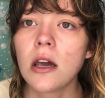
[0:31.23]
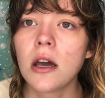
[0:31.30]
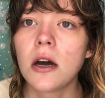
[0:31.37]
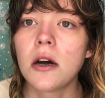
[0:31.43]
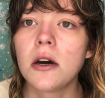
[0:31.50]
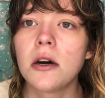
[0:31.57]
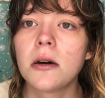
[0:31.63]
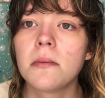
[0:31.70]

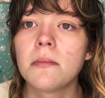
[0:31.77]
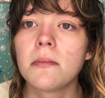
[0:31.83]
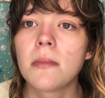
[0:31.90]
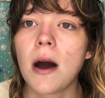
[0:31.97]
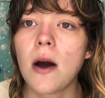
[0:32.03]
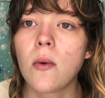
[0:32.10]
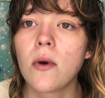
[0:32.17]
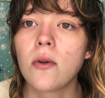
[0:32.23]
um,
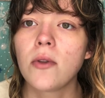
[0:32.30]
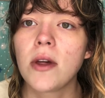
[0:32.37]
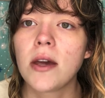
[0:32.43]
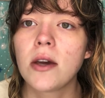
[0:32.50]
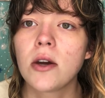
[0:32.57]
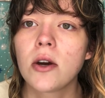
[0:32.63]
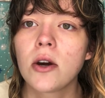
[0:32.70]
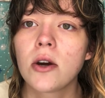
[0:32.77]
I will
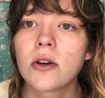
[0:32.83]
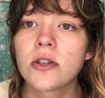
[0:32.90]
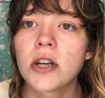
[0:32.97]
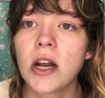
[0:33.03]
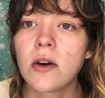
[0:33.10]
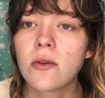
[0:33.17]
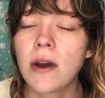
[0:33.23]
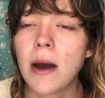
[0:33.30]
link her
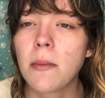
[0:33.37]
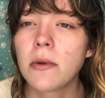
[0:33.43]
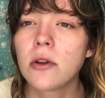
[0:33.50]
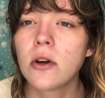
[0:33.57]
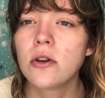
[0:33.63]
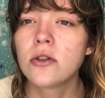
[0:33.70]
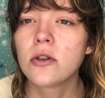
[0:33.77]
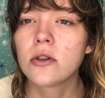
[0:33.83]
channel down
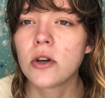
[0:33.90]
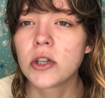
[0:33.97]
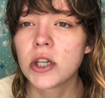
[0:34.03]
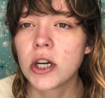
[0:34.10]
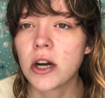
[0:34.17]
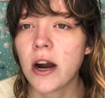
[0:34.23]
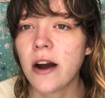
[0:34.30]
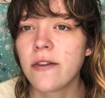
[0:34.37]
below, so go
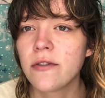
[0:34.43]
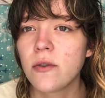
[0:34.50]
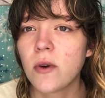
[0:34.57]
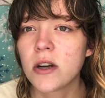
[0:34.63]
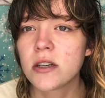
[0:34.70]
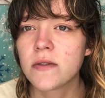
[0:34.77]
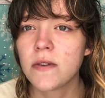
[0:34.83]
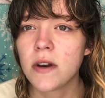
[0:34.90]
check her out after you
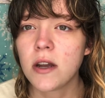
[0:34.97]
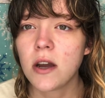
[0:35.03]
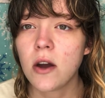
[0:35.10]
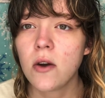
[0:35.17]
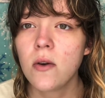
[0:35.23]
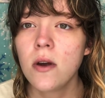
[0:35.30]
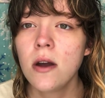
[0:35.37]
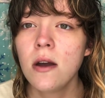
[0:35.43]
watch the
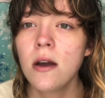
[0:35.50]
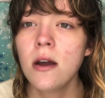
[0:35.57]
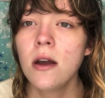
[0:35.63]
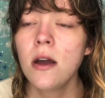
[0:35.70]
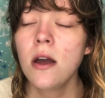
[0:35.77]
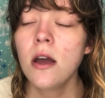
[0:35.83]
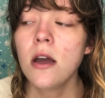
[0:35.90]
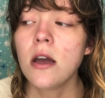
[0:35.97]
video.
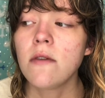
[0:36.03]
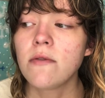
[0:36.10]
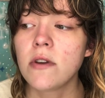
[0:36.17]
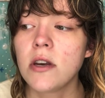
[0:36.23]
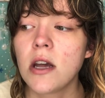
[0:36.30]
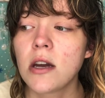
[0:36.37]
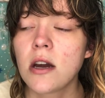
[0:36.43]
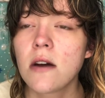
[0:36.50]
If you
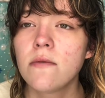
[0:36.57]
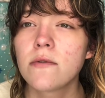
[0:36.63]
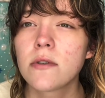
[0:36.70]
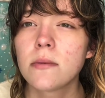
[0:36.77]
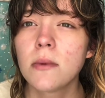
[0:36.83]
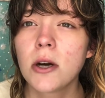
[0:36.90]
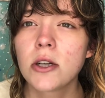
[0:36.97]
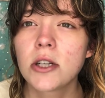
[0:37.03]
did come
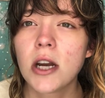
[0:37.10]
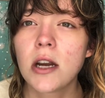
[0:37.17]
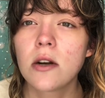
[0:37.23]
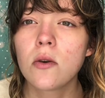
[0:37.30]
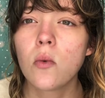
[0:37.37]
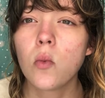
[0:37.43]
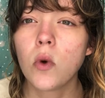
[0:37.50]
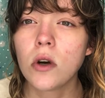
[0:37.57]
from her
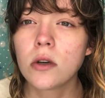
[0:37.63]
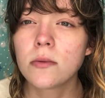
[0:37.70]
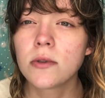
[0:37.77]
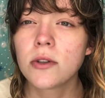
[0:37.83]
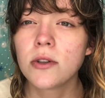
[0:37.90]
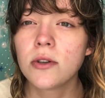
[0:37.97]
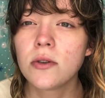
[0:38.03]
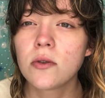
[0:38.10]
channel, welcome
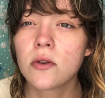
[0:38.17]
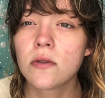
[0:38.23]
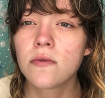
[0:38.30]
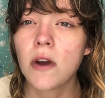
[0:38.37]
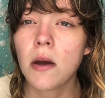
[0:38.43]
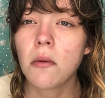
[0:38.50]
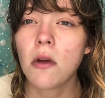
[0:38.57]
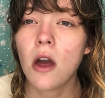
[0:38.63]
to the Unicorn
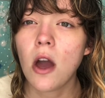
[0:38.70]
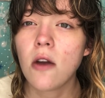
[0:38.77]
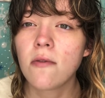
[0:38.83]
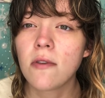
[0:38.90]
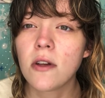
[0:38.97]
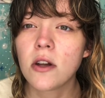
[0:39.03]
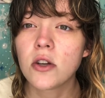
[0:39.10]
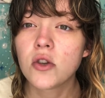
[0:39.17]
Family.
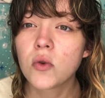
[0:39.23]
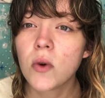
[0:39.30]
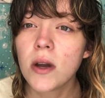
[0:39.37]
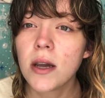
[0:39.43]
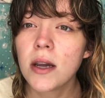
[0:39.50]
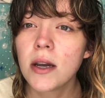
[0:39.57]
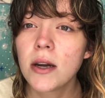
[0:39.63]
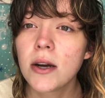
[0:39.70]
Hope you enjoy
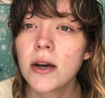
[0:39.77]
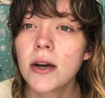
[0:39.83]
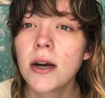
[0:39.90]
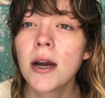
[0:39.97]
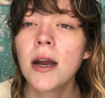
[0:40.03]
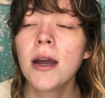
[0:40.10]
it here.